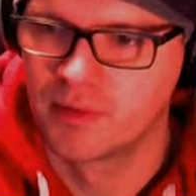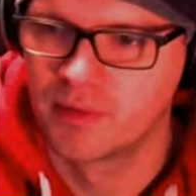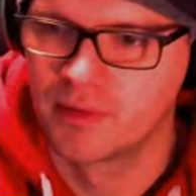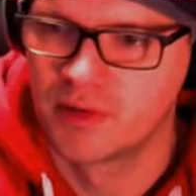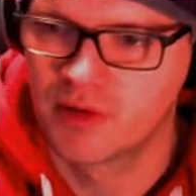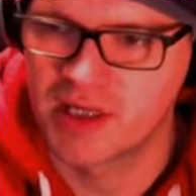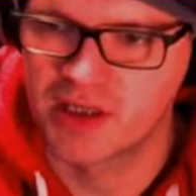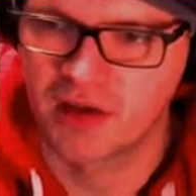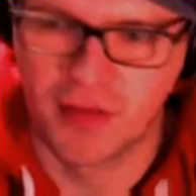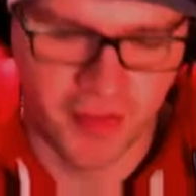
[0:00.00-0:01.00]
So that's
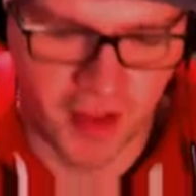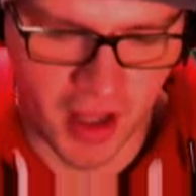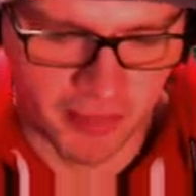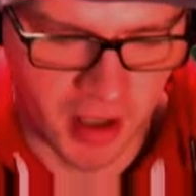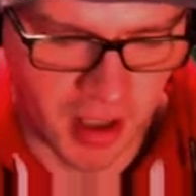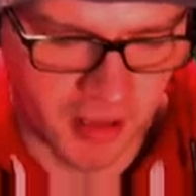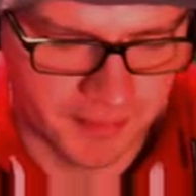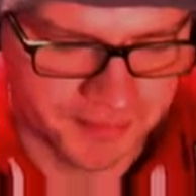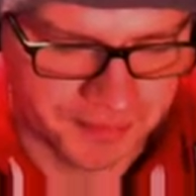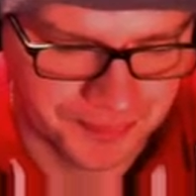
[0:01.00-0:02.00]
the third part
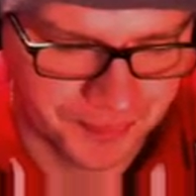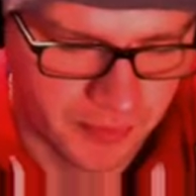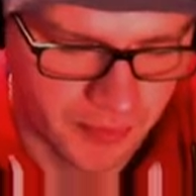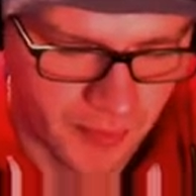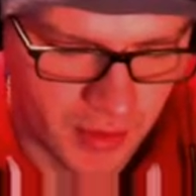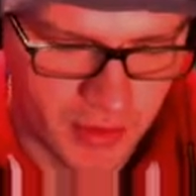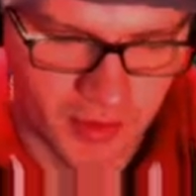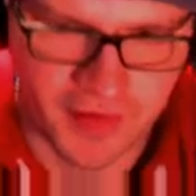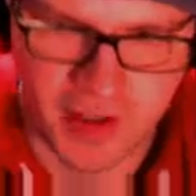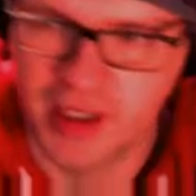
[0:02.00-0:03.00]

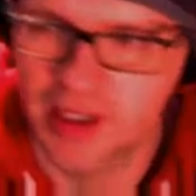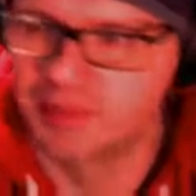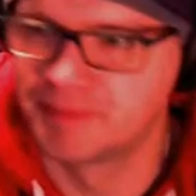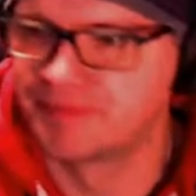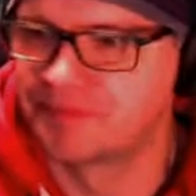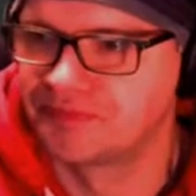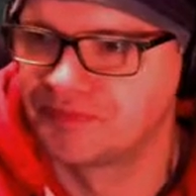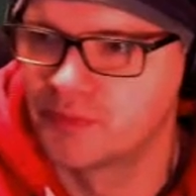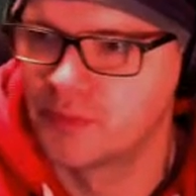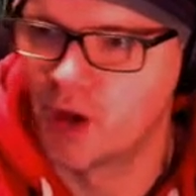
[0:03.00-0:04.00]
of the
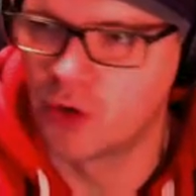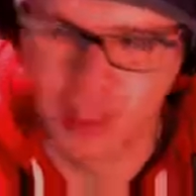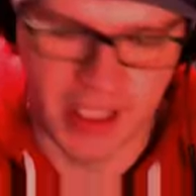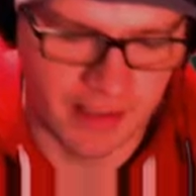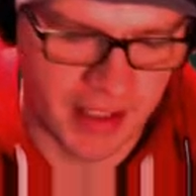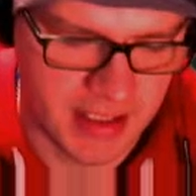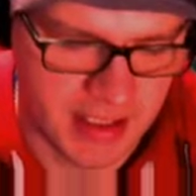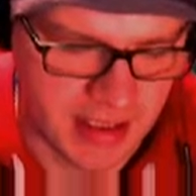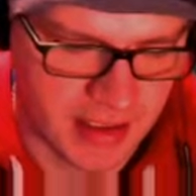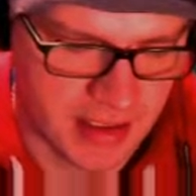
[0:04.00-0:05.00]
old database.